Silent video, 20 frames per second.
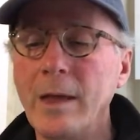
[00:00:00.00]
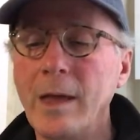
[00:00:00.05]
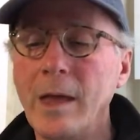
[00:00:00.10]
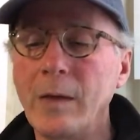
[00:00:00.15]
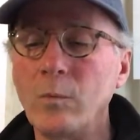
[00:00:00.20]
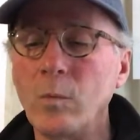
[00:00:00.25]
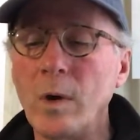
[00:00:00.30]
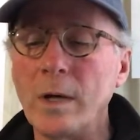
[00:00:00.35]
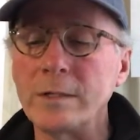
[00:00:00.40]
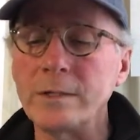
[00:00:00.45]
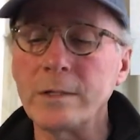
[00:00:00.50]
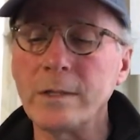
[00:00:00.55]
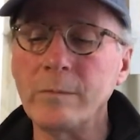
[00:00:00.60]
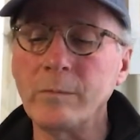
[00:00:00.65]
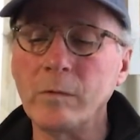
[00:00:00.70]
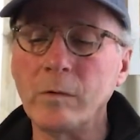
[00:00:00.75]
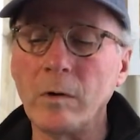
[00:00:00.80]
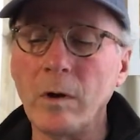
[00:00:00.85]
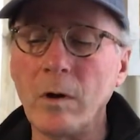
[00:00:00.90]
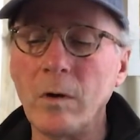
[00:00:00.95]
and watched
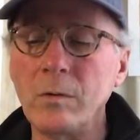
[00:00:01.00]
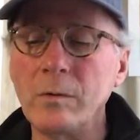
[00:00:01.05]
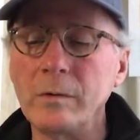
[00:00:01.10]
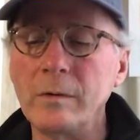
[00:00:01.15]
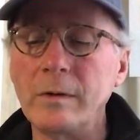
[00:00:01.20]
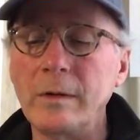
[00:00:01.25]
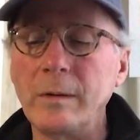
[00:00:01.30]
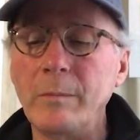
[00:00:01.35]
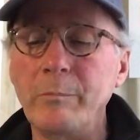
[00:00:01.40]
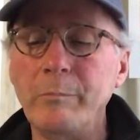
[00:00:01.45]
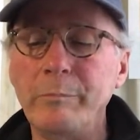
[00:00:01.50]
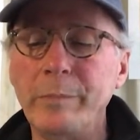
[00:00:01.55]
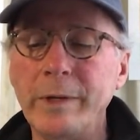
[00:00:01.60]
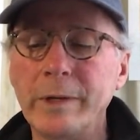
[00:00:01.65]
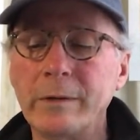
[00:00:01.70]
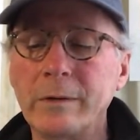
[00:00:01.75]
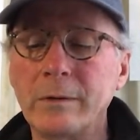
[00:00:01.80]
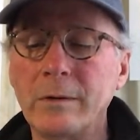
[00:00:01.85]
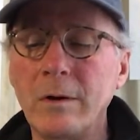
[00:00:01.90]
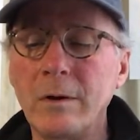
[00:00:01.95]
them grow
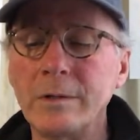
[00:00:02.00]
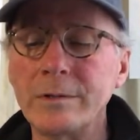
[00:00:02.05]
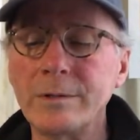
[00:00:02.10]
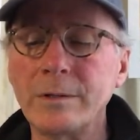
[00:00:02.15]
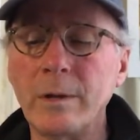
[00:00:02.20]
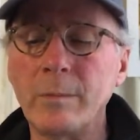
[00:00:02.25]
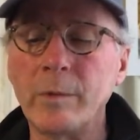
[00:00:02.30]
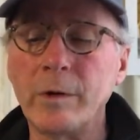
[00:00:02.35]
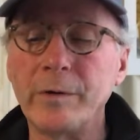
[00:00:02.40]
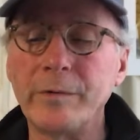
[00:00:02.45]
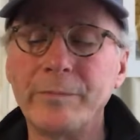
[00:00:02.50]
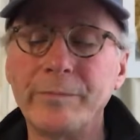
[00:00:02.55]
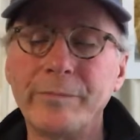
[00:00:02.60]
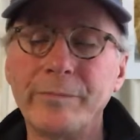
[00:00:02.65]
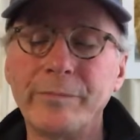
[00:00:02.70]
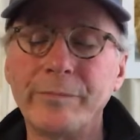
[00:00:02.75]
bigger all summer.